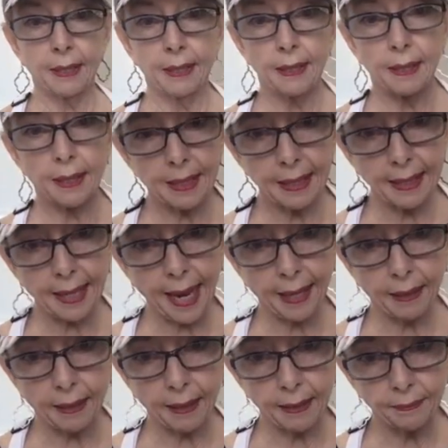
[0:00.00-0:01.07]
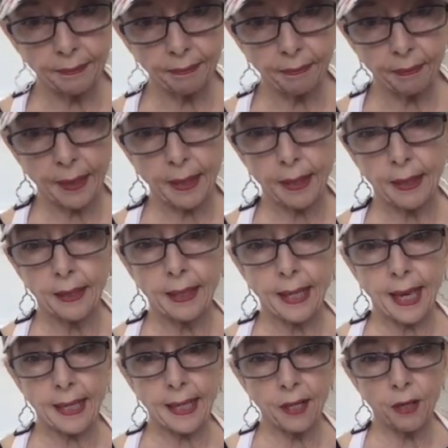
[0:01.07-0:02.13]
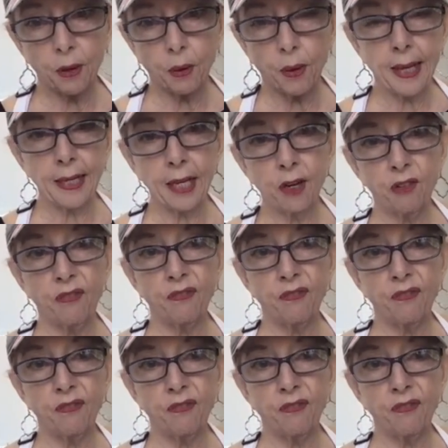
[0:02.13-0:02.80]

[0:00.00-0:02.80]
a scale. And I know I need